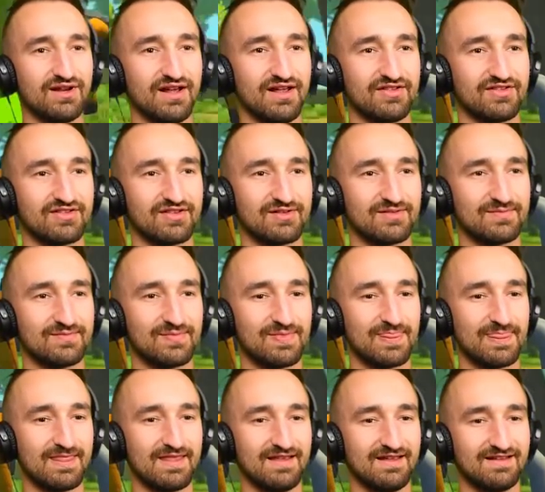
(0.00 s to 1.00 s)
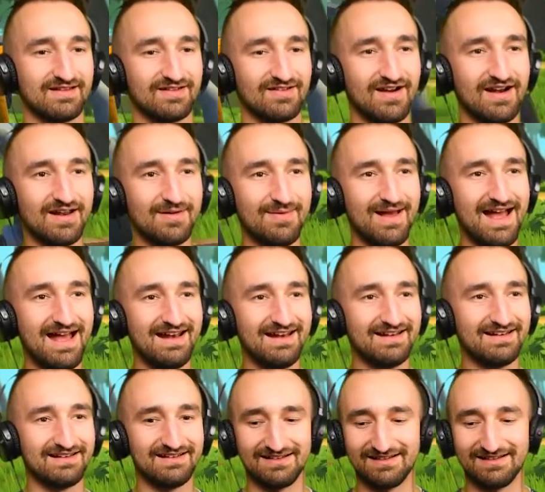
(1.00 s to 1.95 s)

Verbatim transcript: does. You ready, Matt?